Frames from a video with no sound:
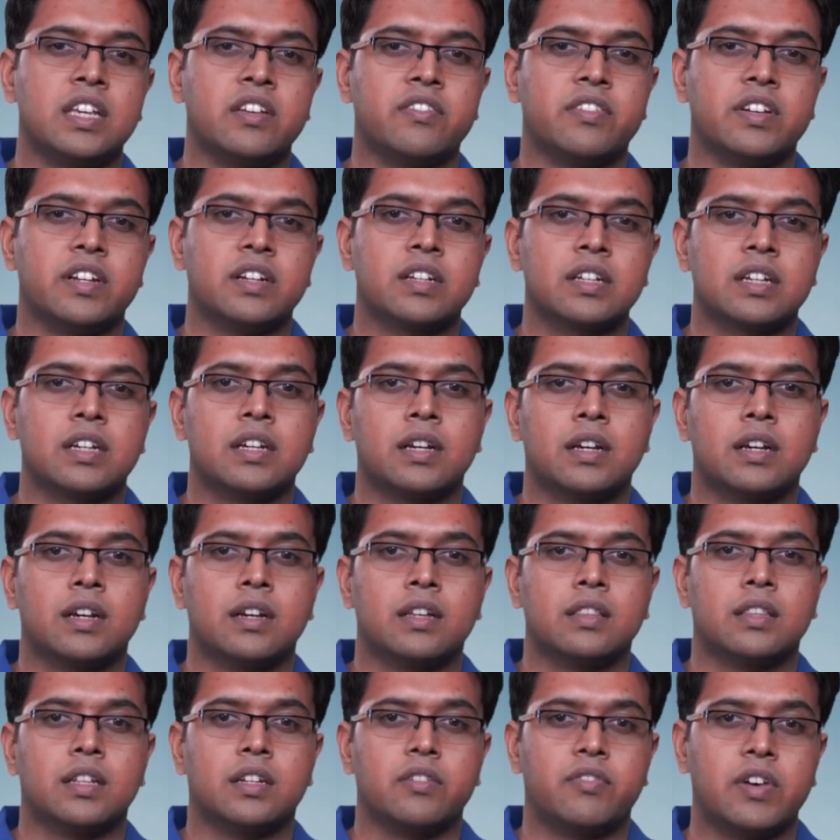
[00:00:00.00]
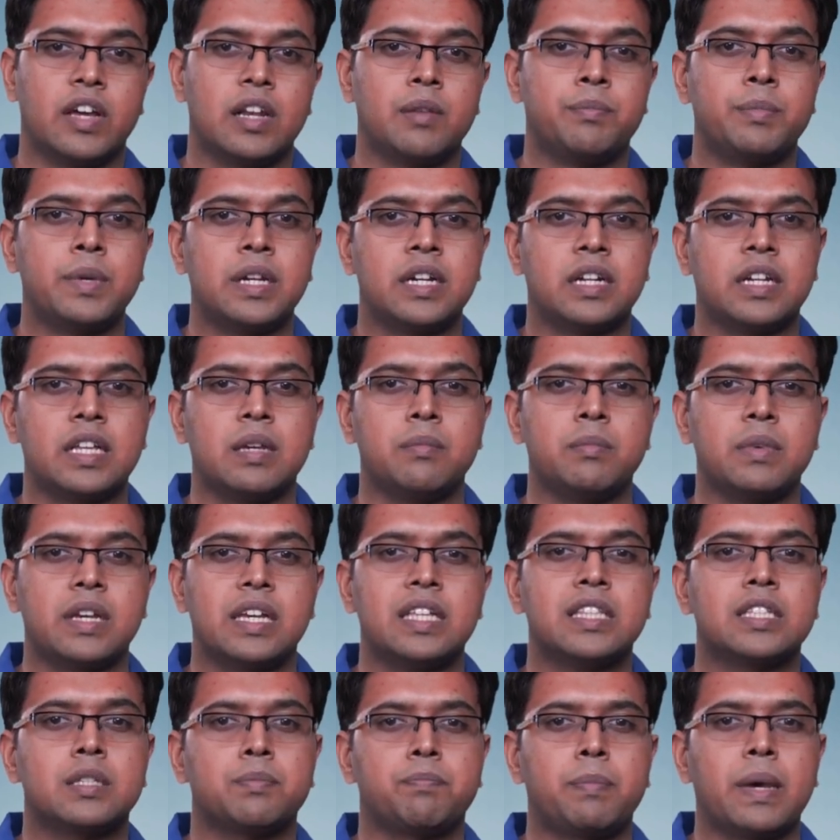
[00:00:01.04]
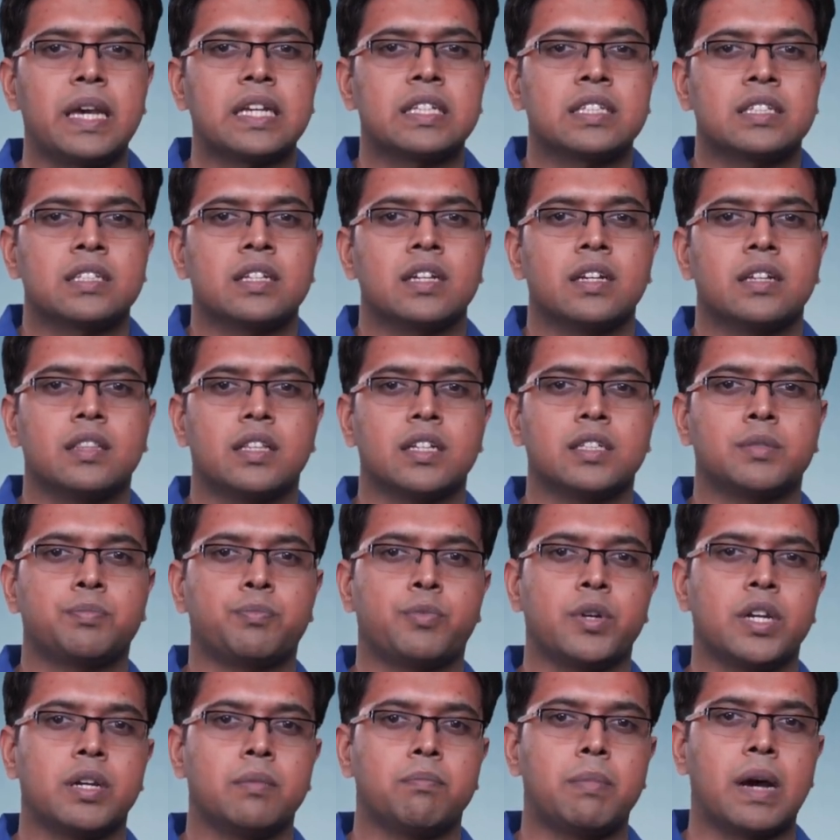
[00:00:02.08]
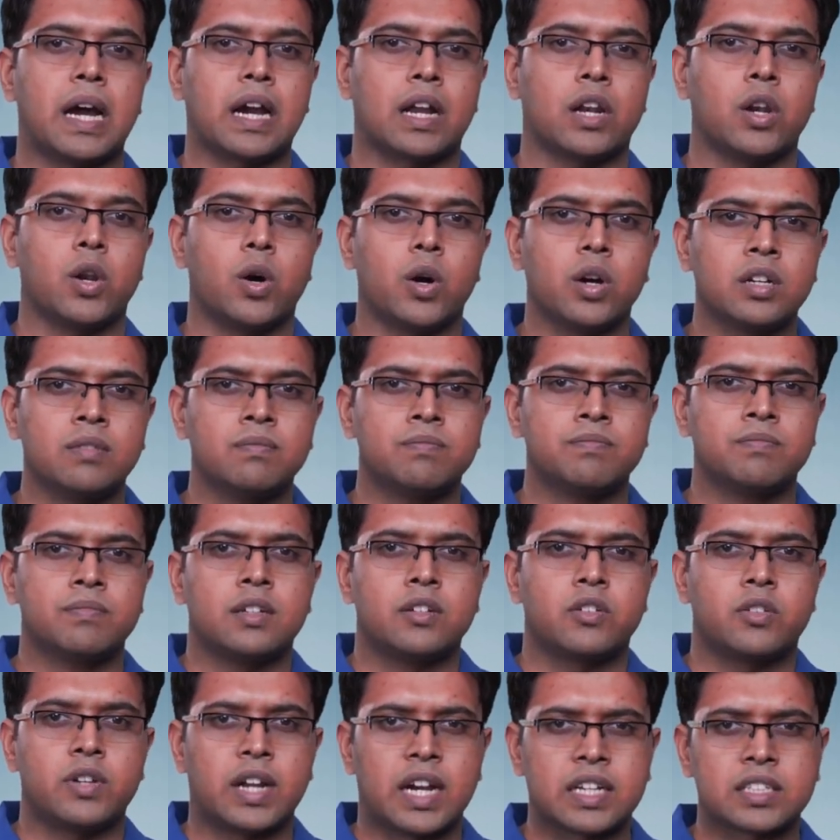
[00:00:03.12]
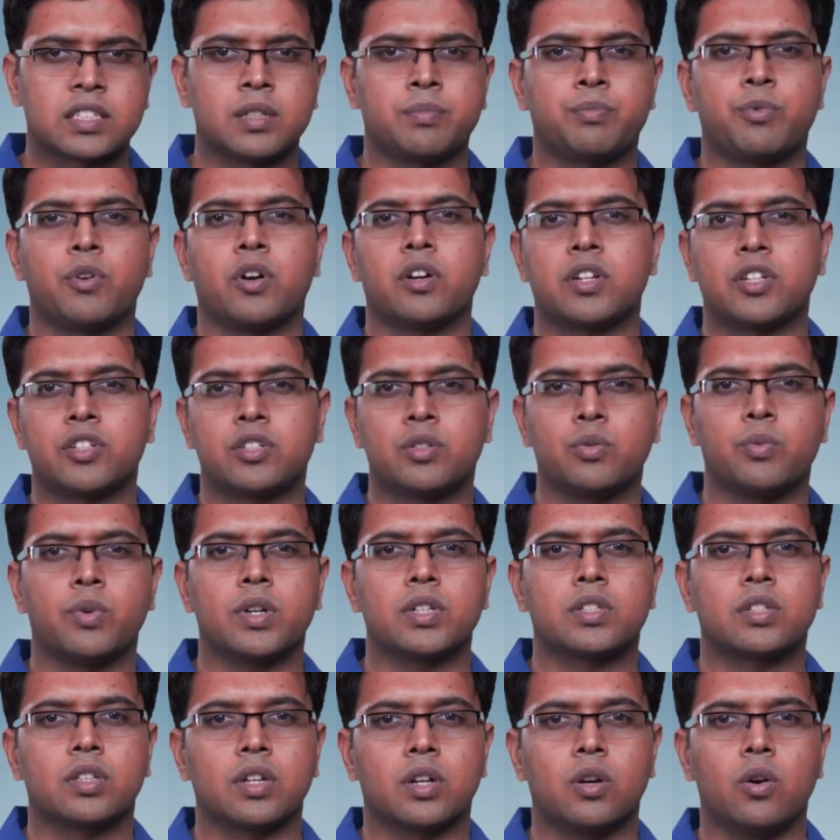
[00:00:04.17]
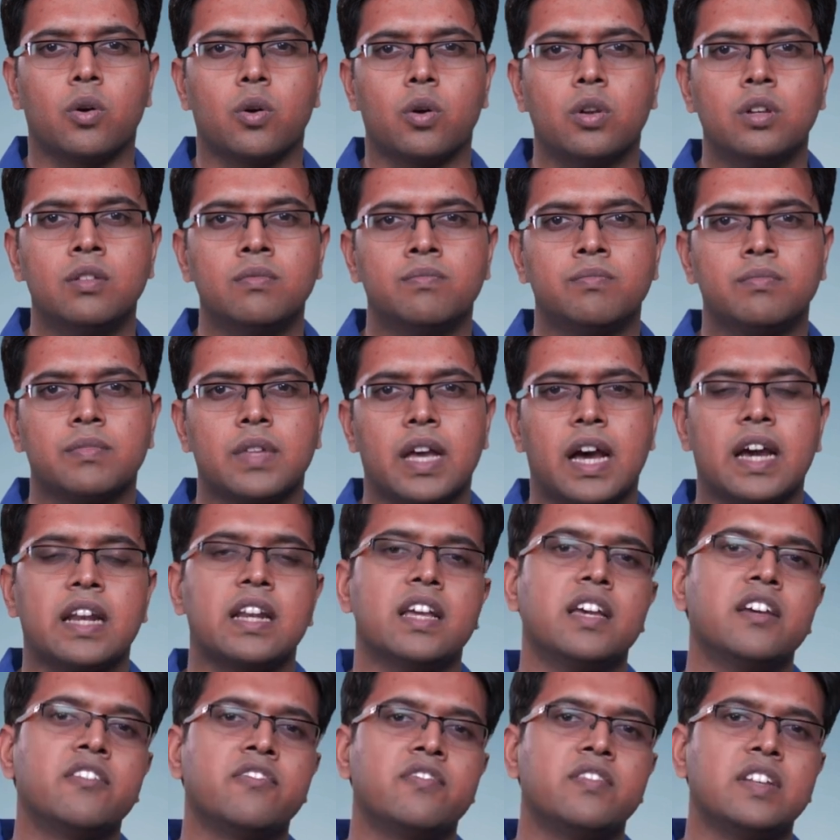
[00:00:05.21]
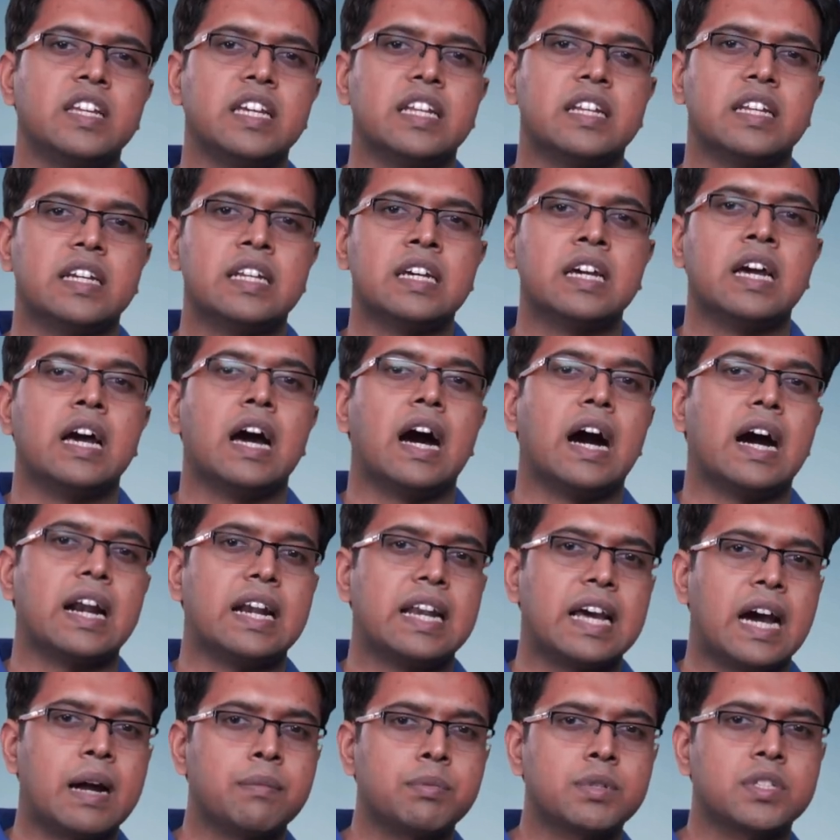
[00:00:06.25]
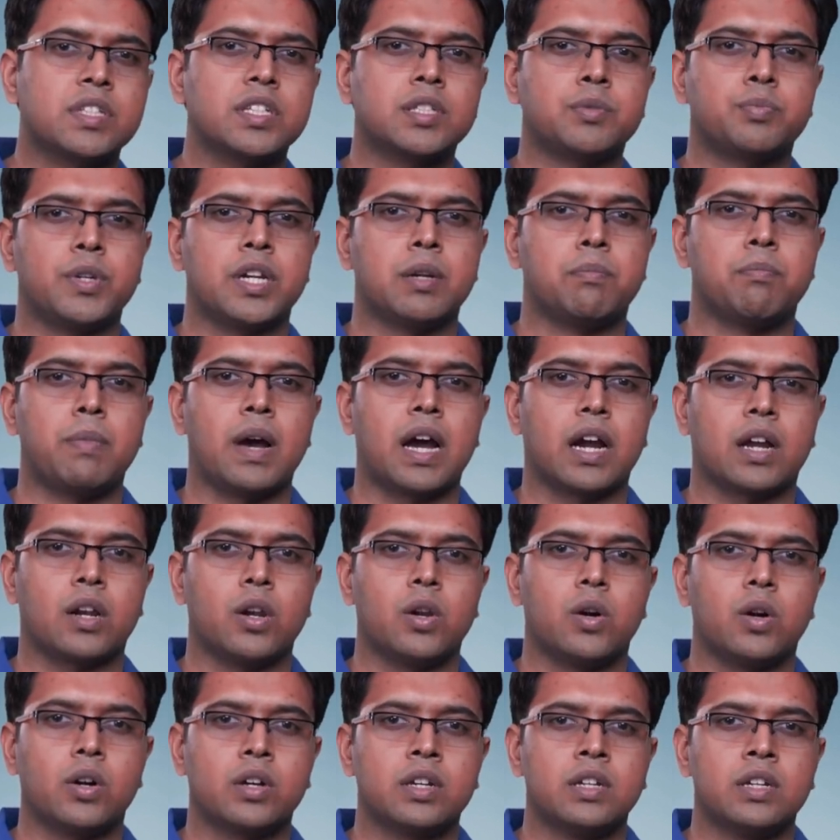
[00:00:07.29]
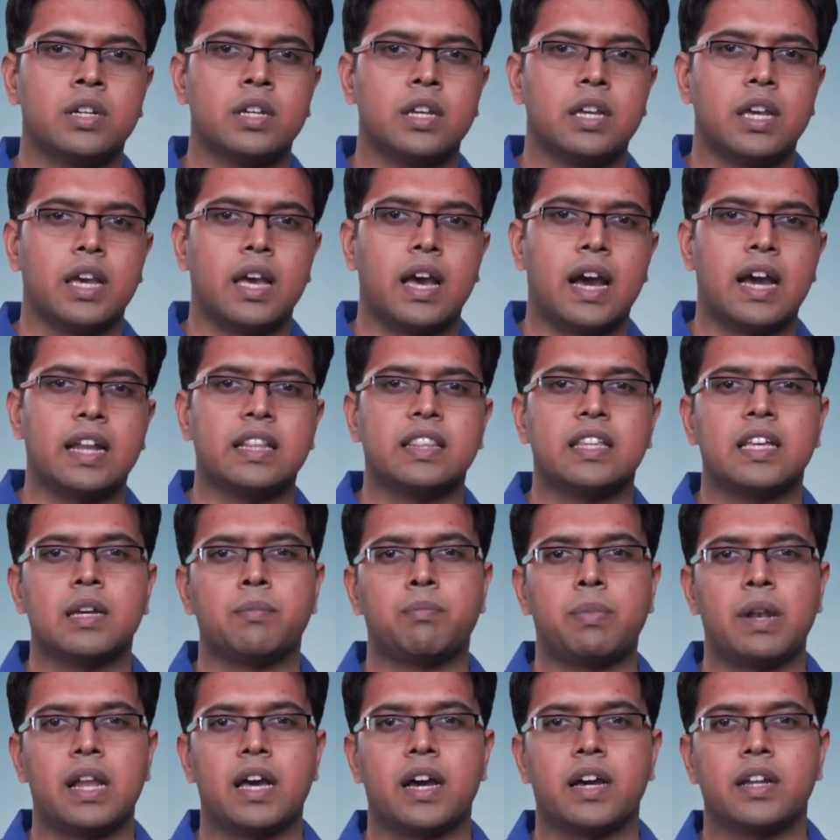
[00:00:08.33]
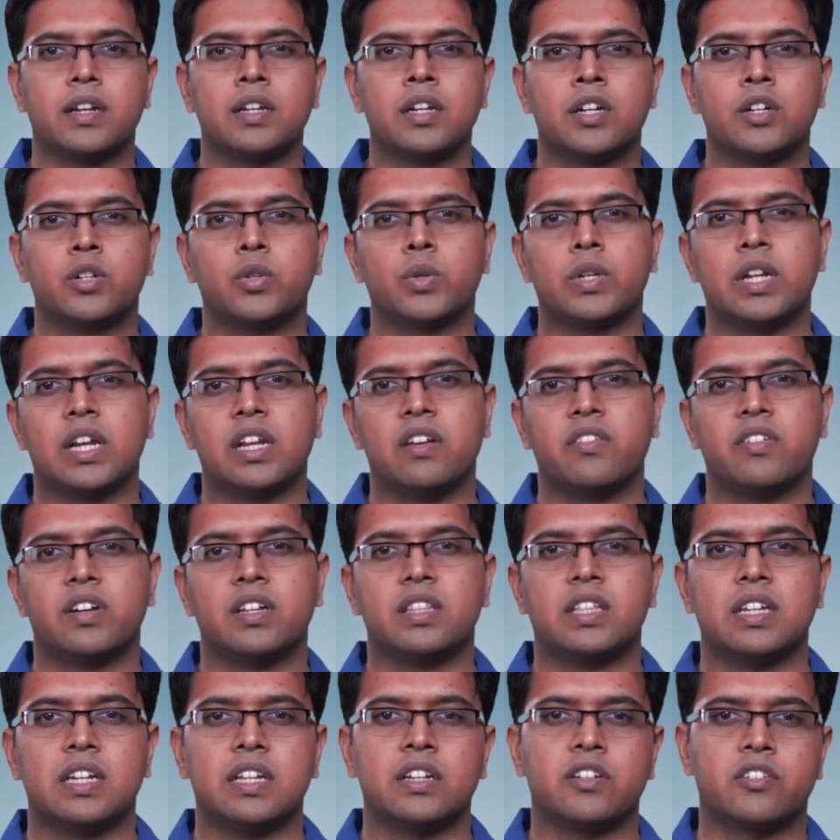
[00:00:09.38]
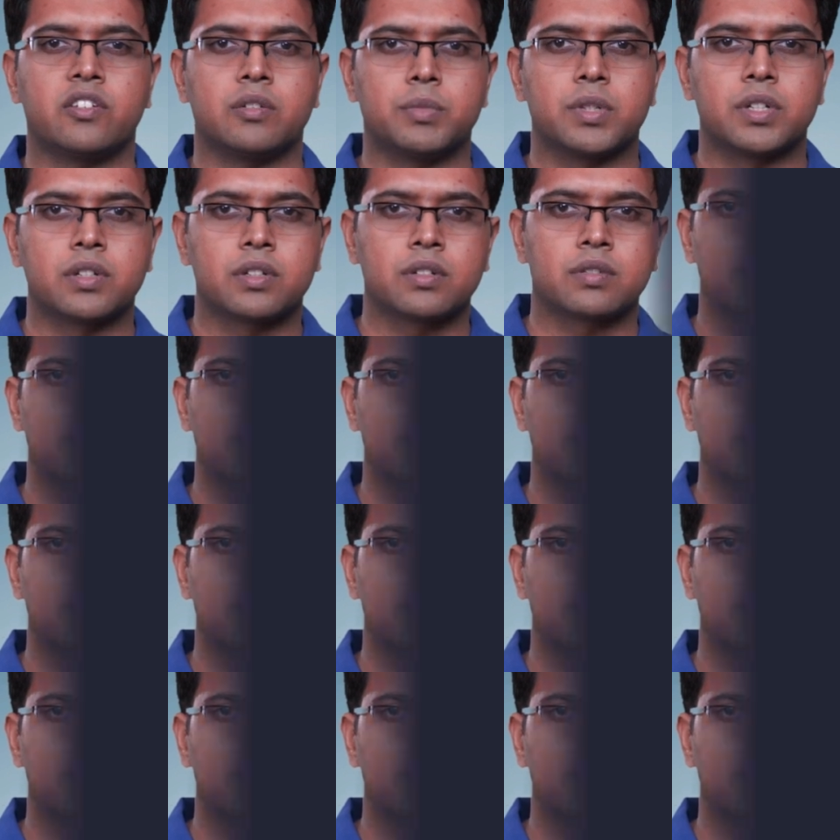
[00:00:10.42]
event, the development team inspects the sprint backlog, tracks the progress towards the goal, and if needed, adapts the sprint backlog and their plan to deliver the increment.